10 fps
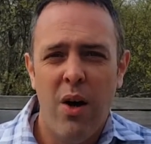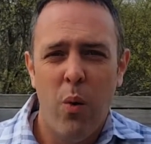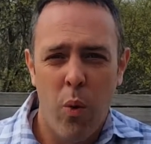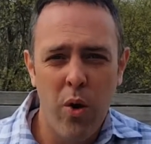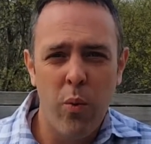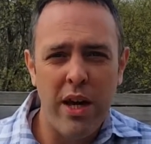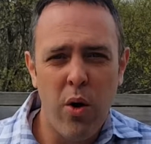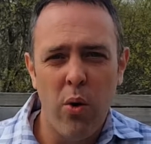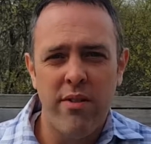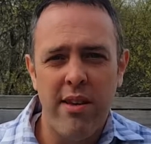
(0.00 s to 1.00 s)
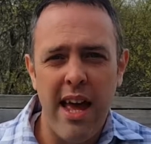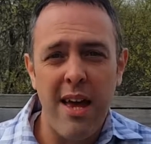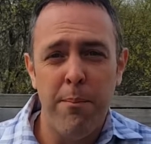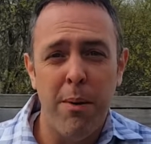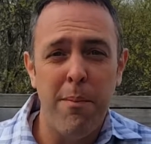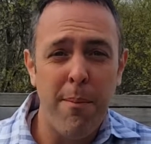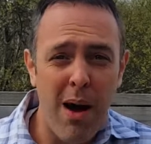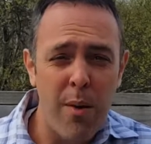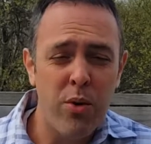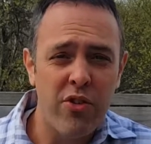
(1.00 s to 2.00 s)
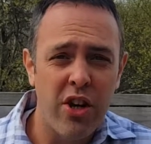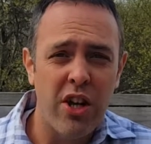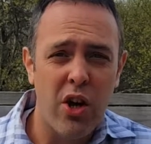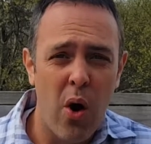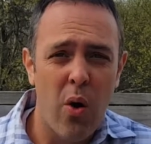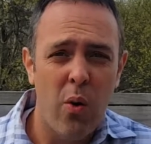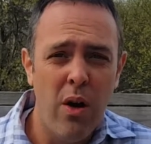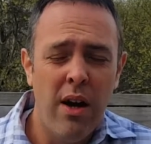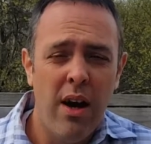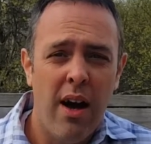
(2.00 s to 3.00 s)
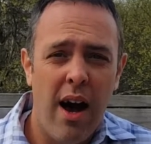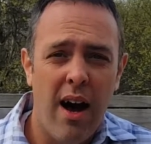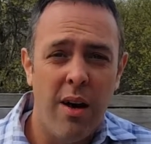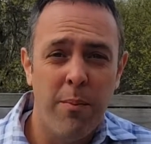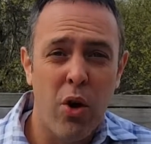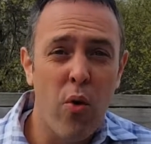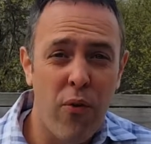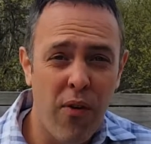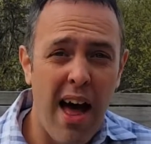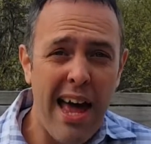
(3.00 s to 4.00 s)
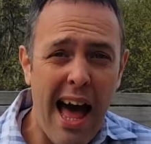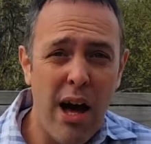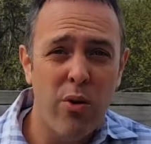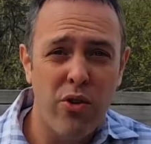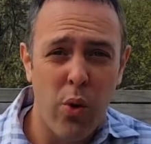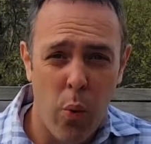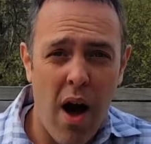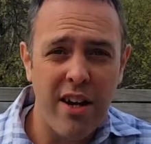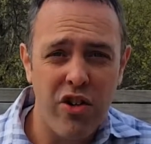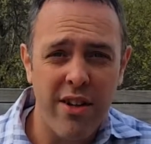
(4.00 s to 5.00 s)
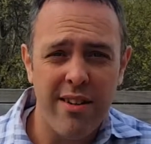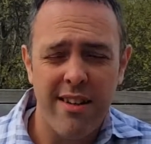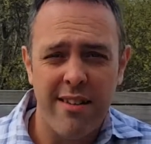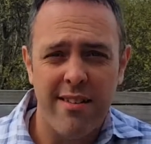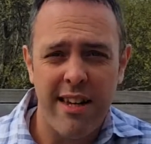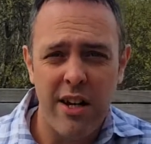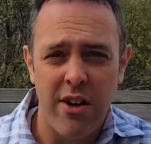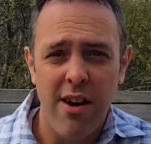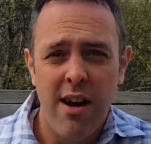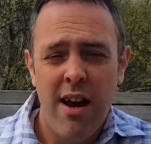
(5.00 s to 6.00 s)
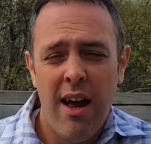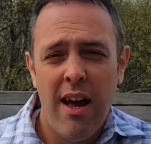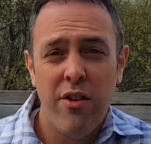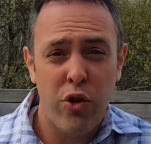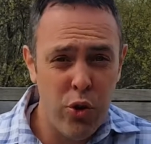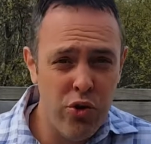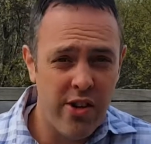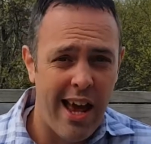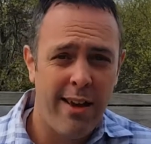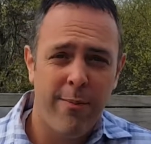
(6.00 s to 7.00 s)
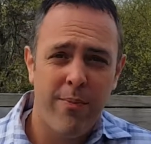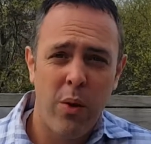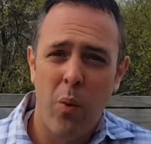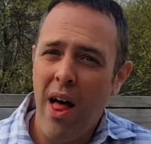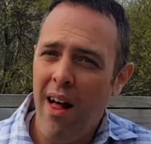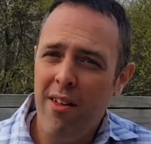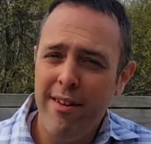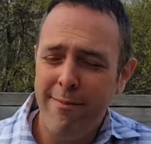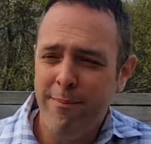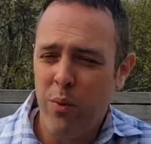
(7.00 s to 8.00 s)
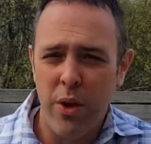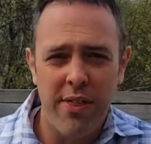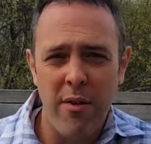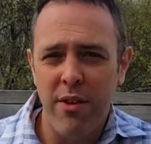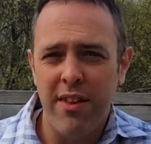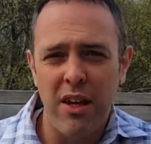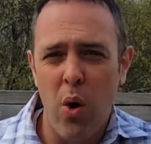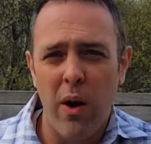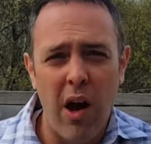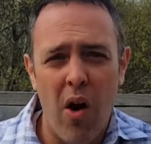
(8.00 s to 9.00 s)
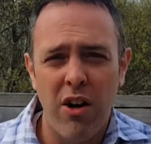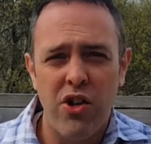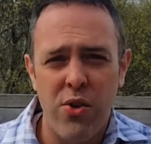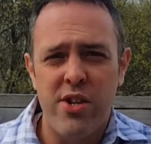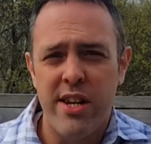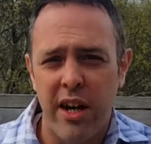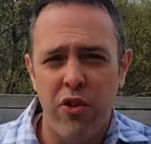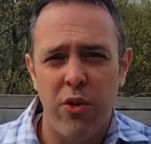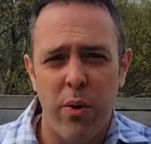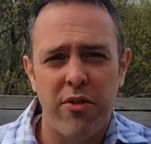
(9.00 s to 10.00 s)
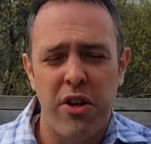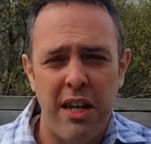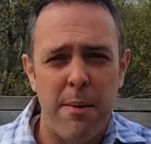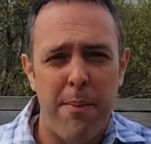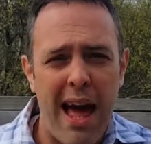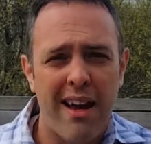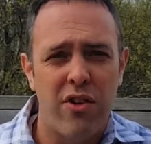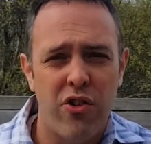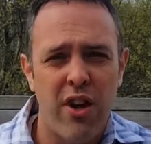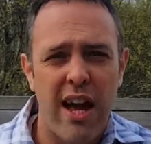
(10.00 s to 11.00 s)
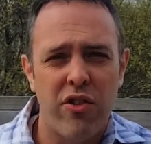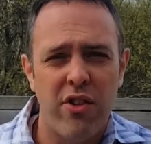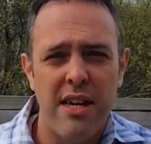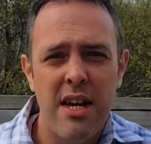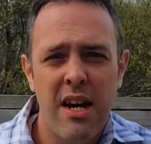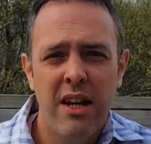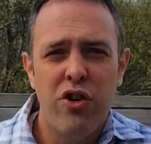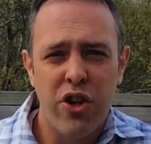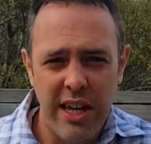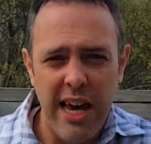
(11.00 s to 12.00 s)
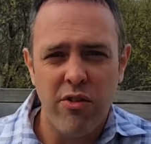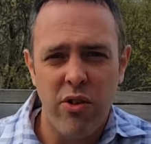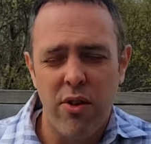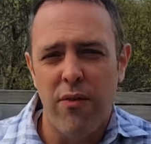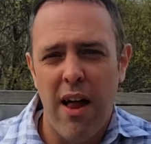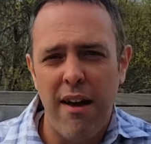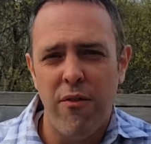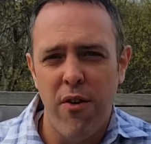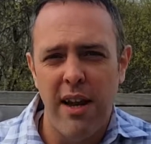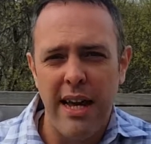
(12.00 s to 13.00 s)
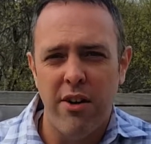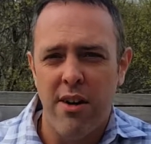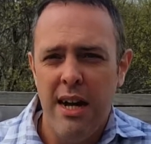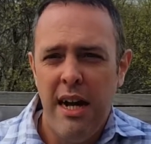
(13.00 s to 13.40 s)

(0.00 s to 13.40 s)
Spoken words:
1 week old today, but my mom was going to go fly out to Washington to see her Tuesday. Well, with everything going on, she was scared she wasn't going to get back, and she canceled the flight for later.